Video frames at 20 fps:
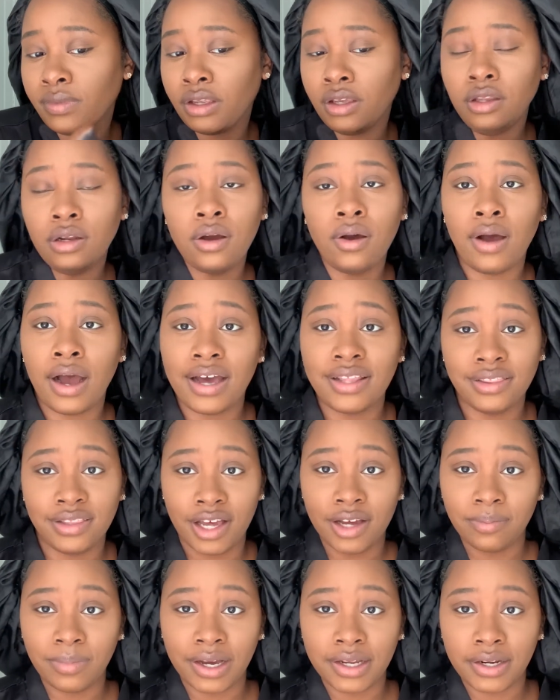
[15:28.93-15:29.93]
You know, I
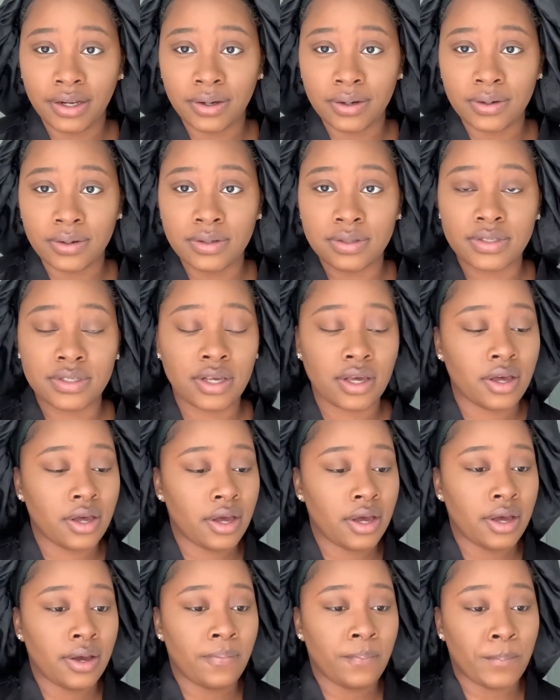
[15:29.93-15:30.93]
love my nose,
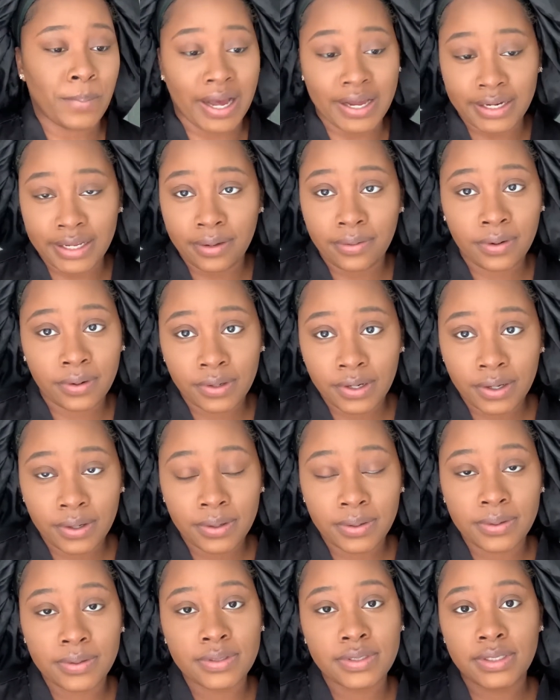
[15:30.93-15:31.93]
my Negro
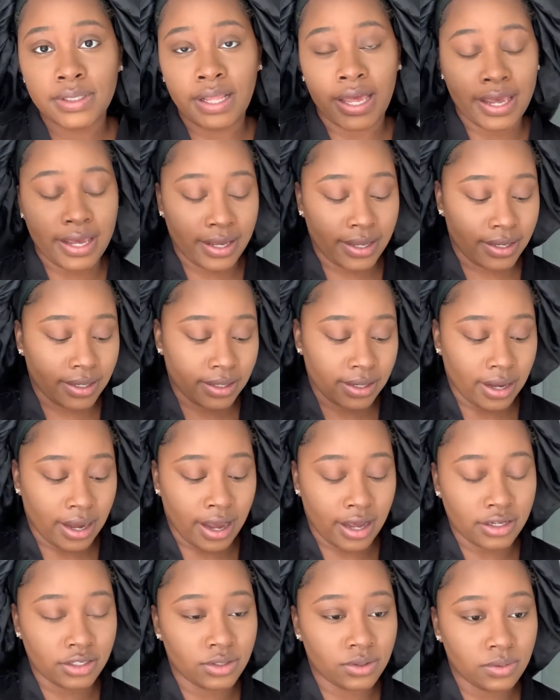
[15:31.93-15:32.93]
nose. Like,
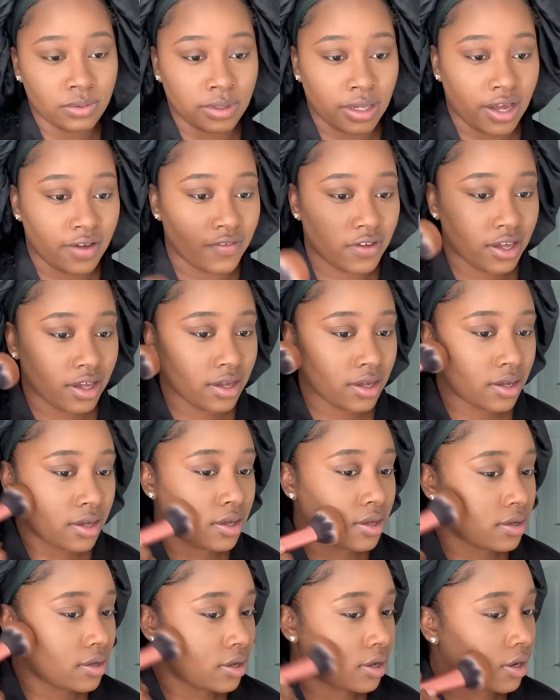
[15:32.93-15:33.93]
I do love it.
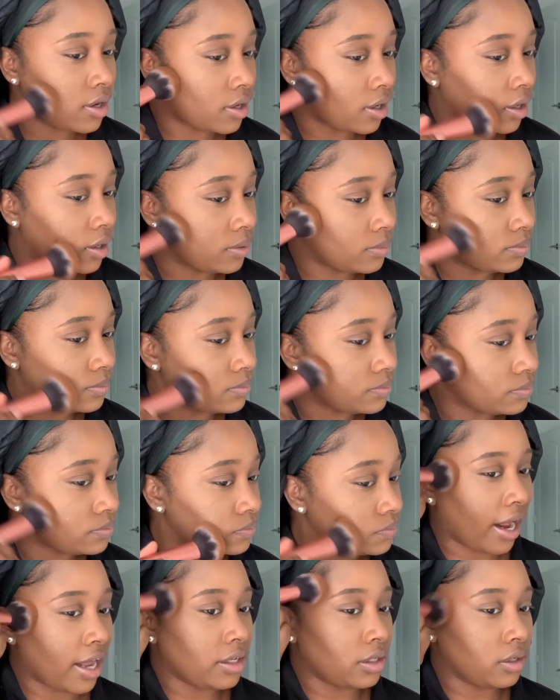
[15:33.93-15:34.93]

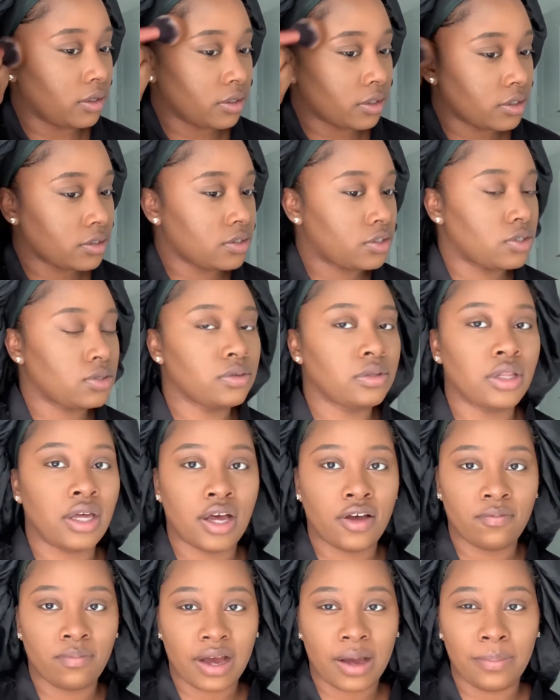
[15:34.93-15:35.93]
Like, I learned to
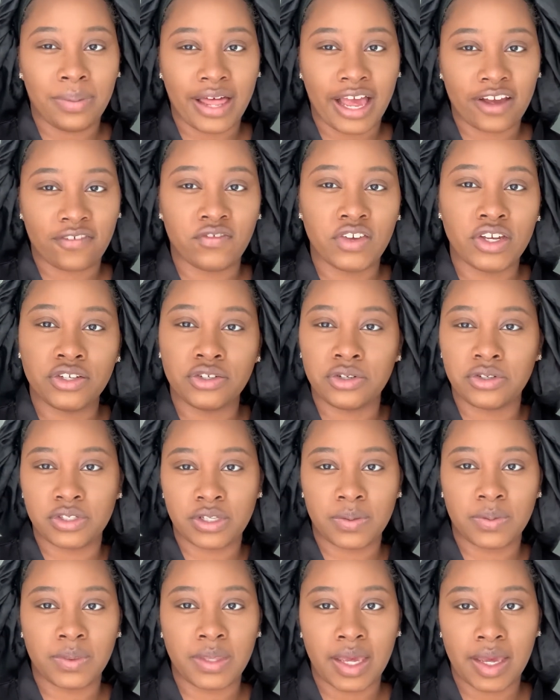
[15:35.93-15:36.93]
love my black features
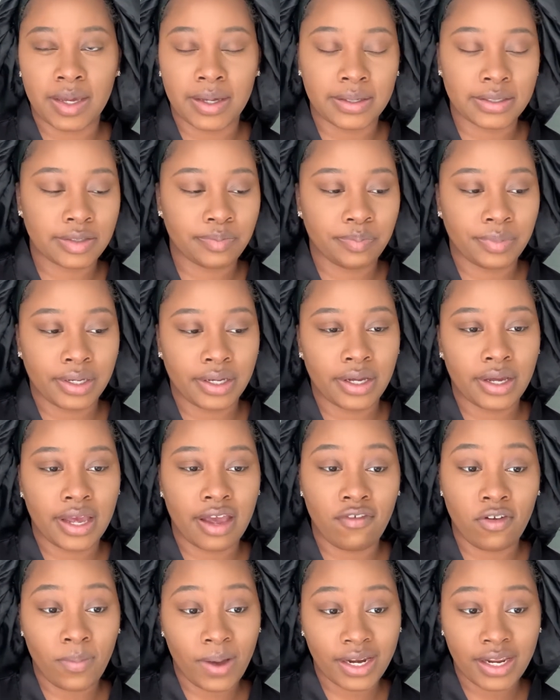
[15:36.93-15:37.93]
and things, but
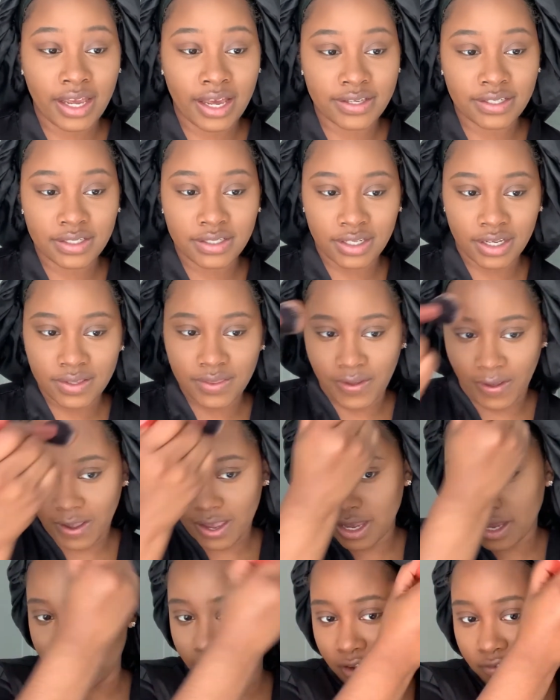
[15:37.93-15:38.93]
everybody hasn't done that,
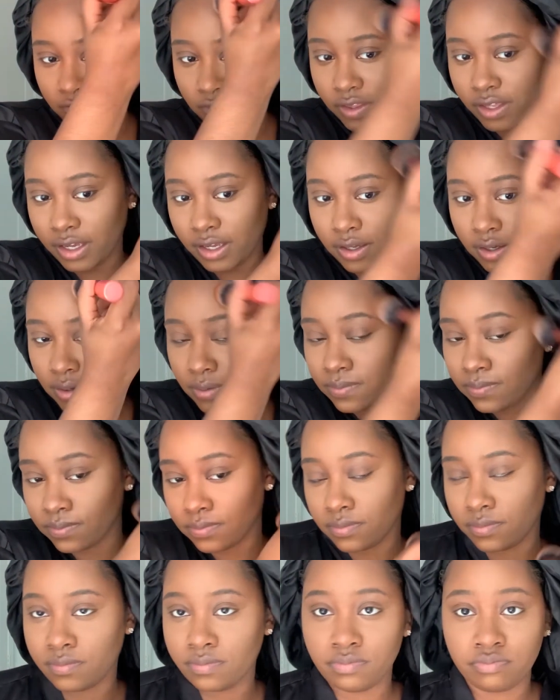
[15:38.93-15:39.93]
and I feel like
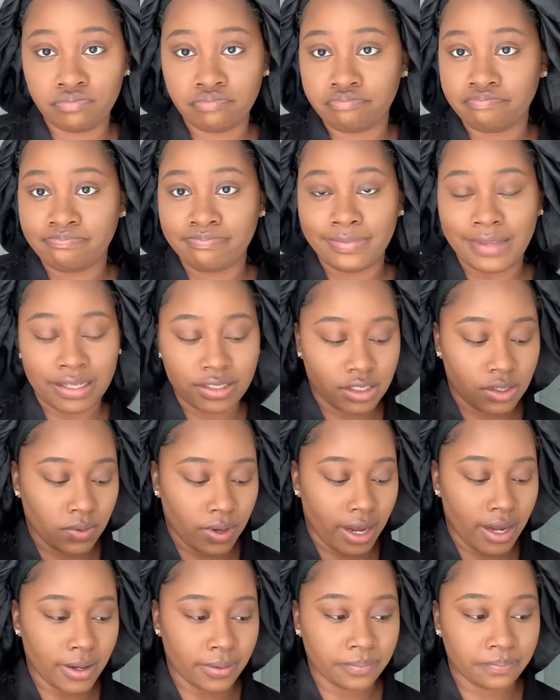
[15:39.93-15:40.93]
that's
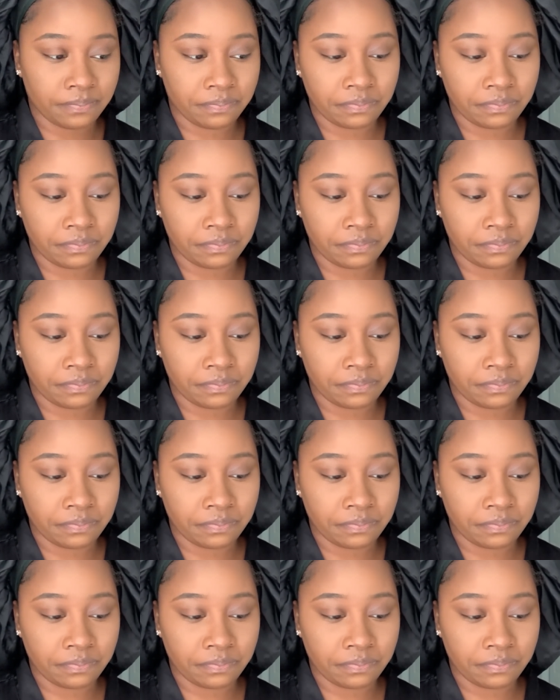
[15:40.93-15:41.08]
okay.